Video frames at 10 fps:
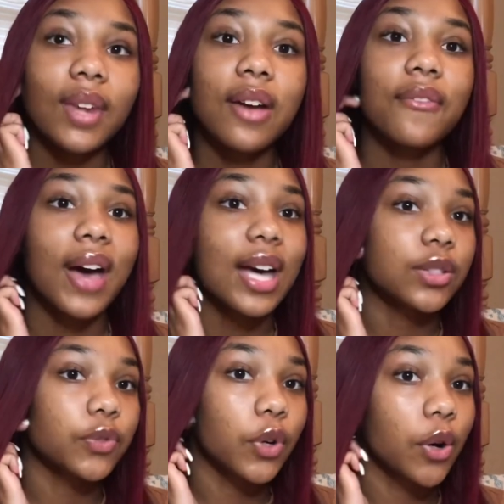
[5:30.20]

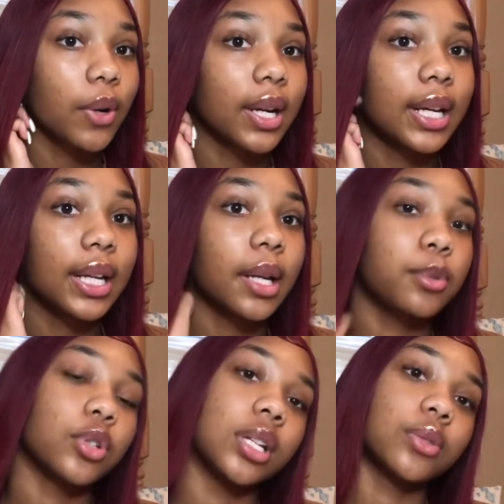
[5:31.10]
fast forward, end up
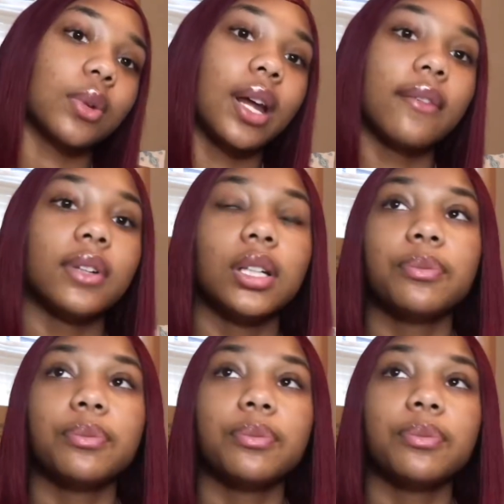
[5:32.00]
transfer, whatever.